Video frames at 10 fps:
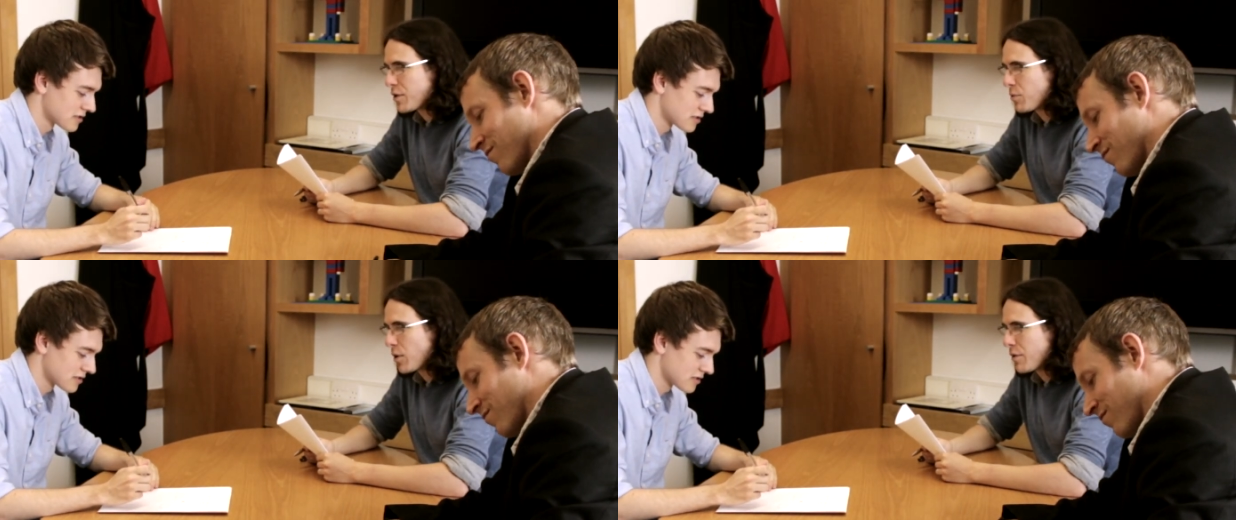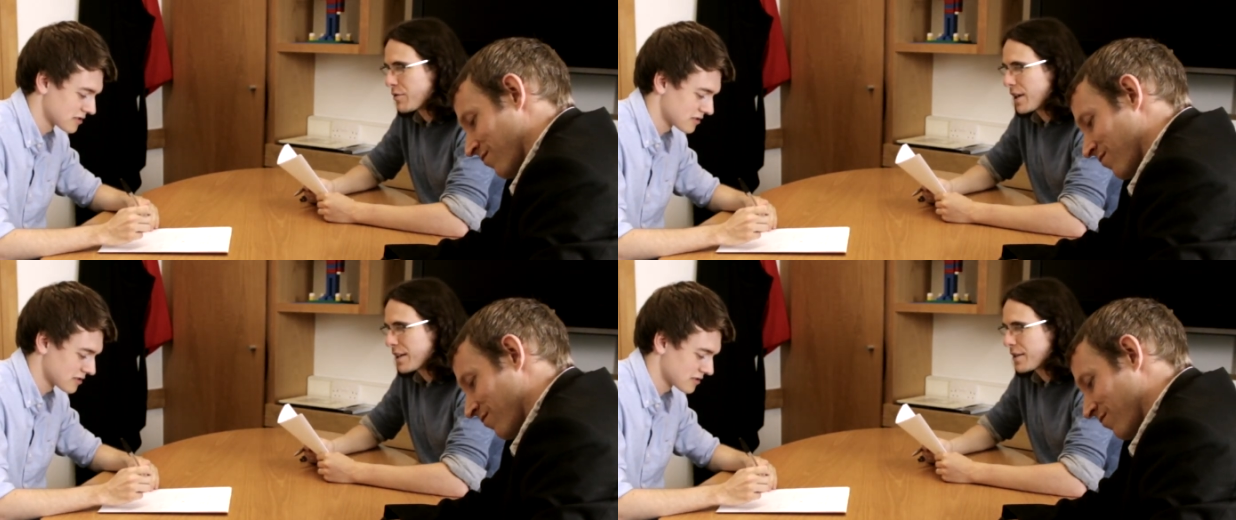Speaker 1: for us one
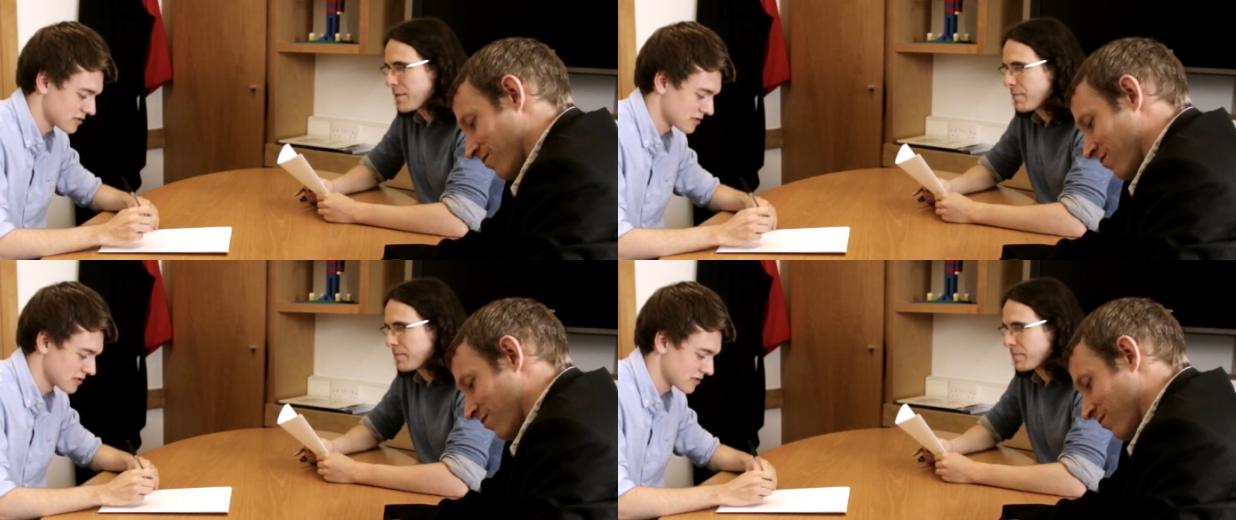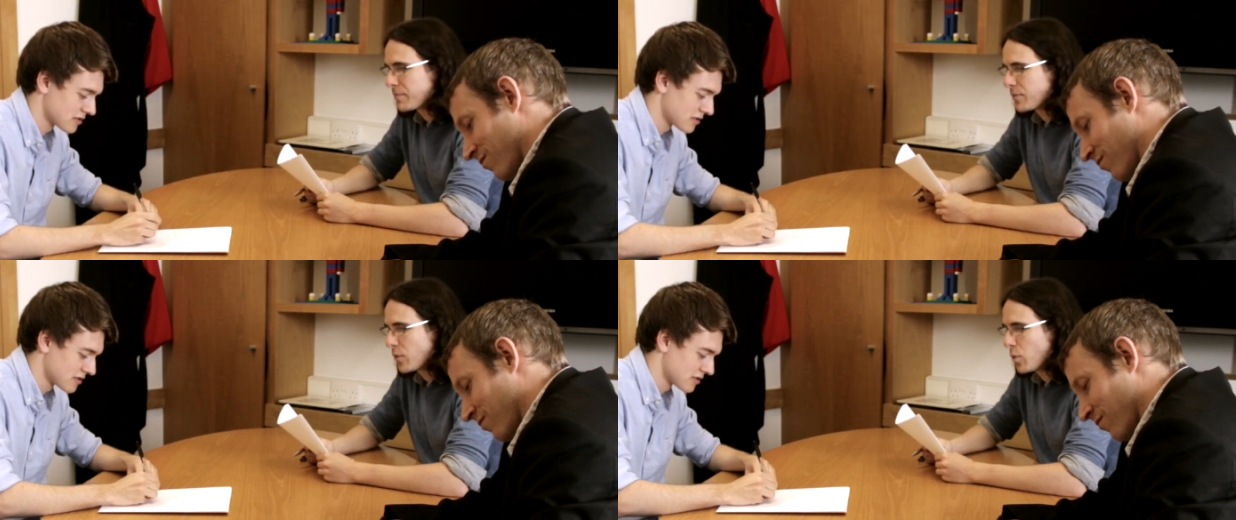over x?
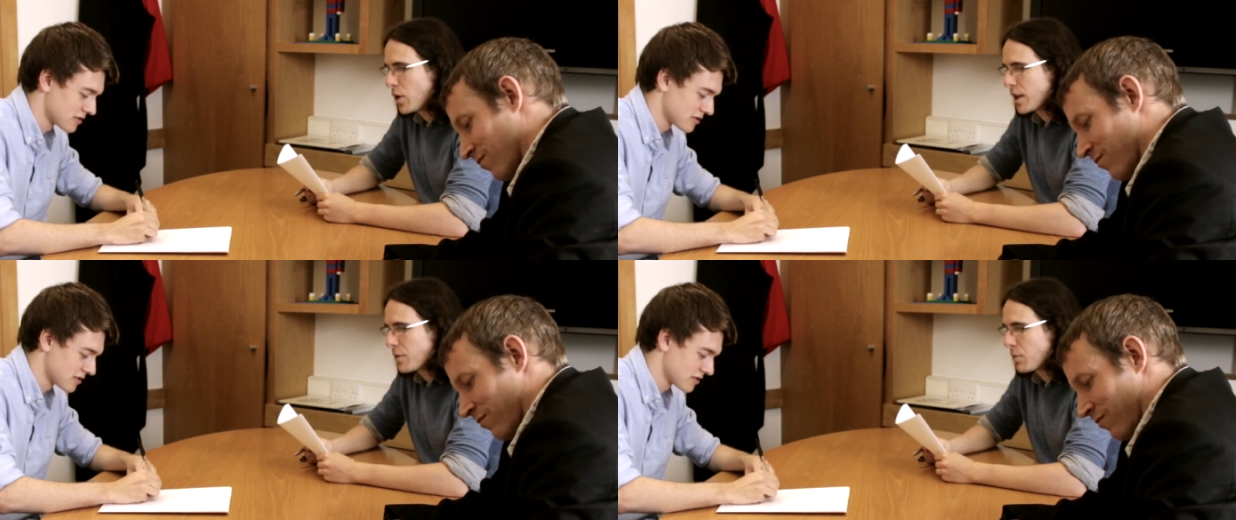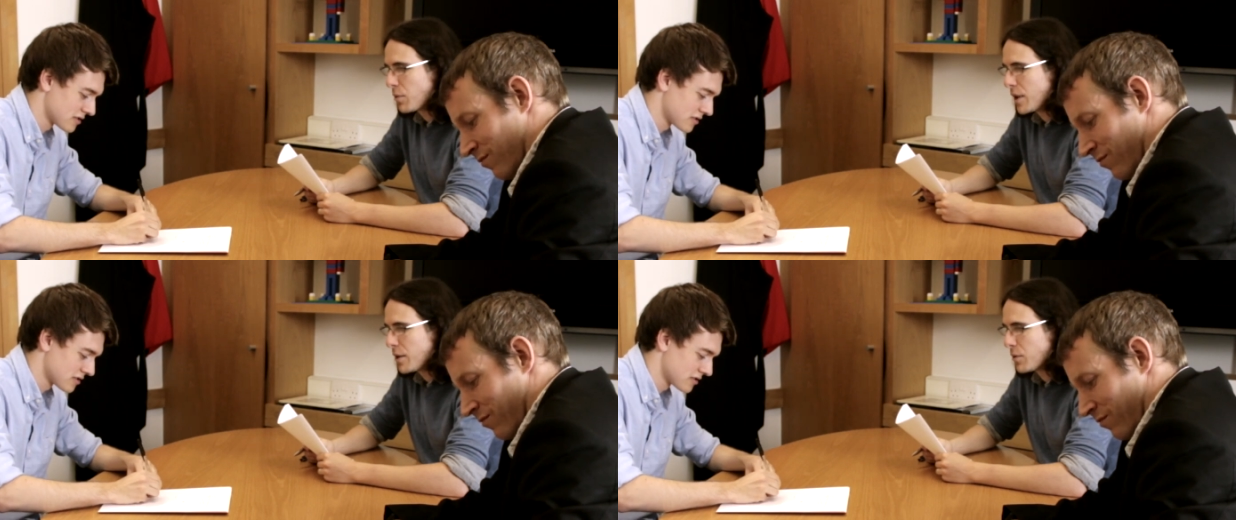Y
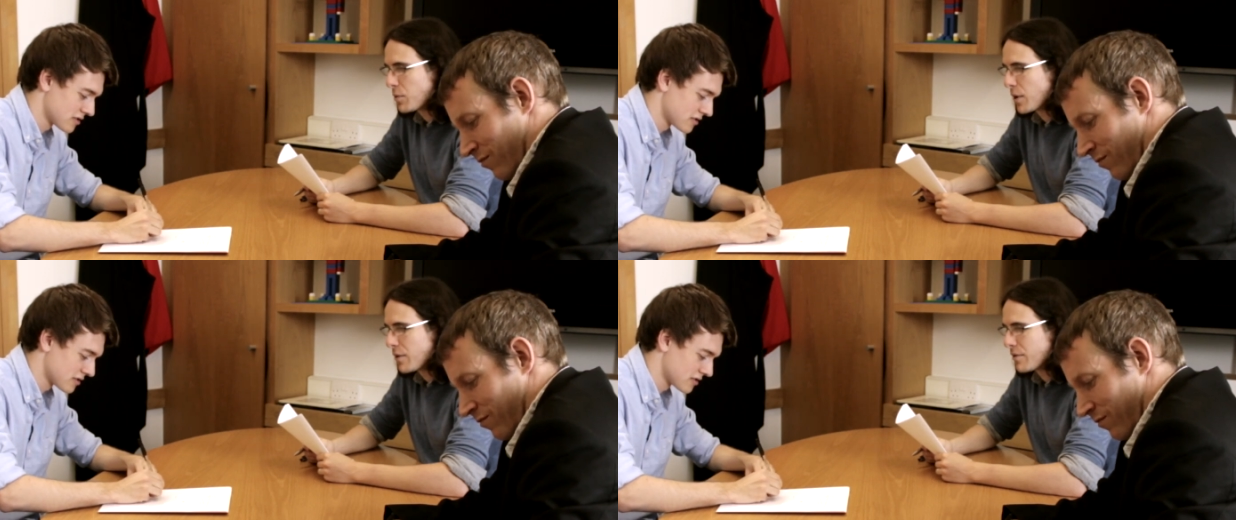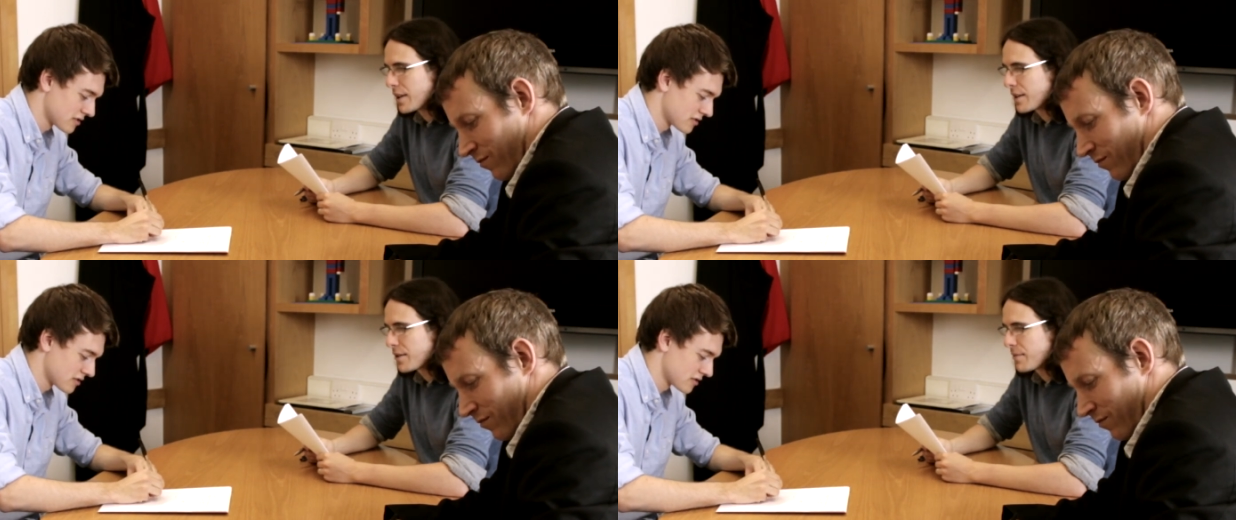equals one
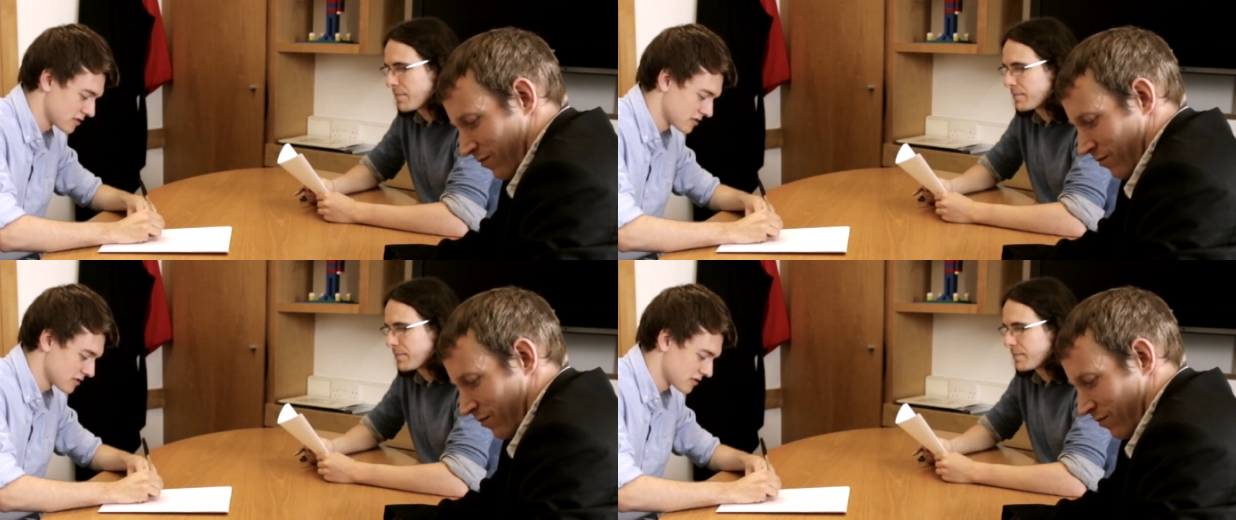over x.